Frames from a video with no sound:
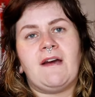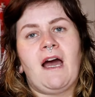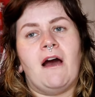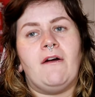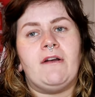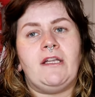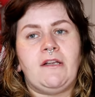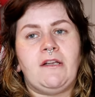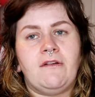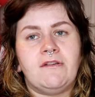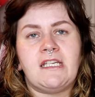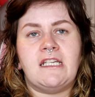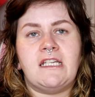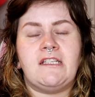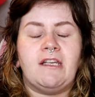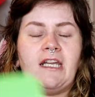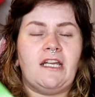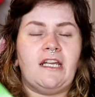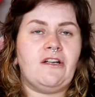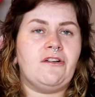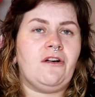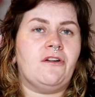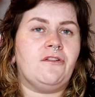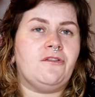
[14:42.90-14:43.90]
on how to use it so
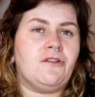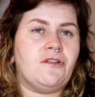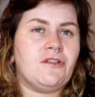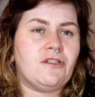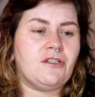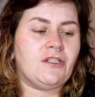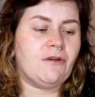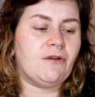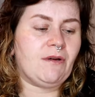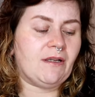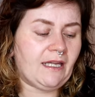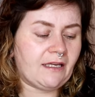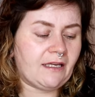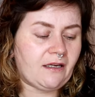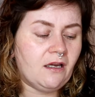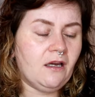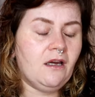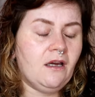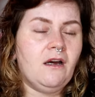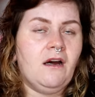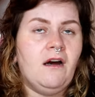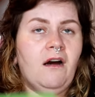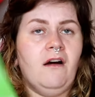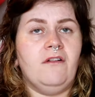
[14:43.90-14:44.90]
that they're not just doing like,
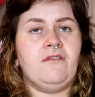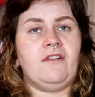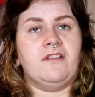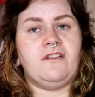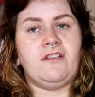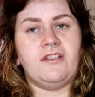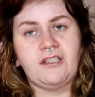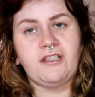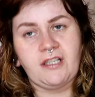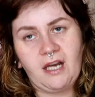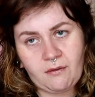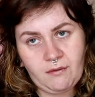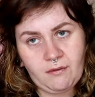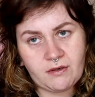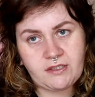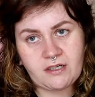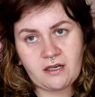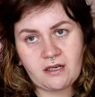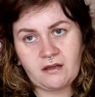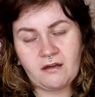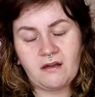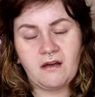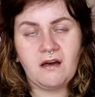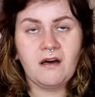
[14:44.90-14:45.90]
oh, just a shower
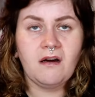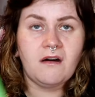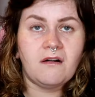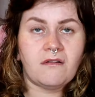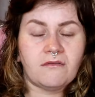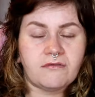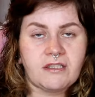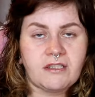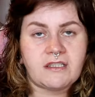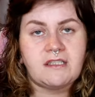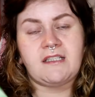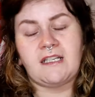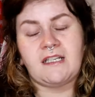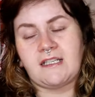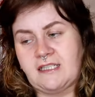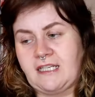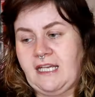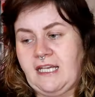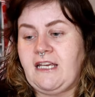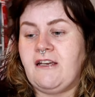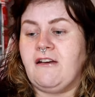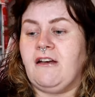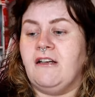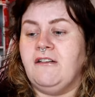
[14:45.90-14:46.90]
gel. Oh, just this.
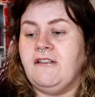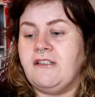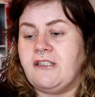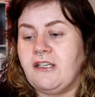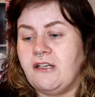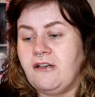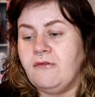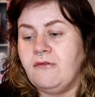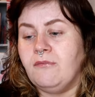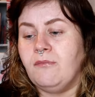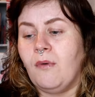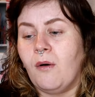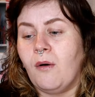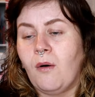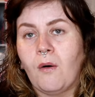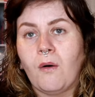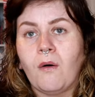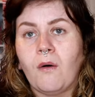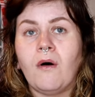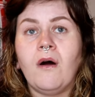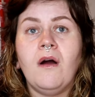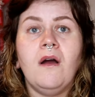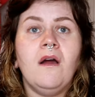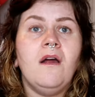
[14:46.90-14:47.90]
That you can do
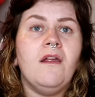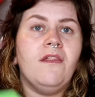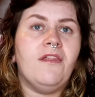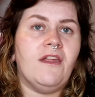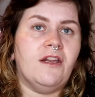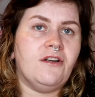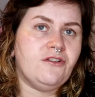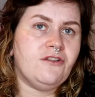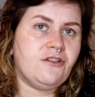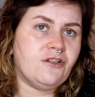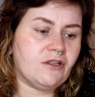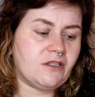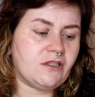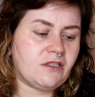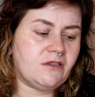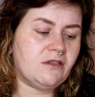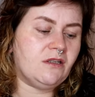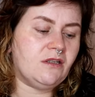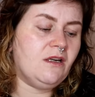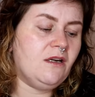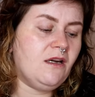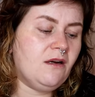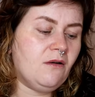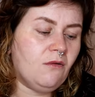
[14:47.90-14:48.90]
more than just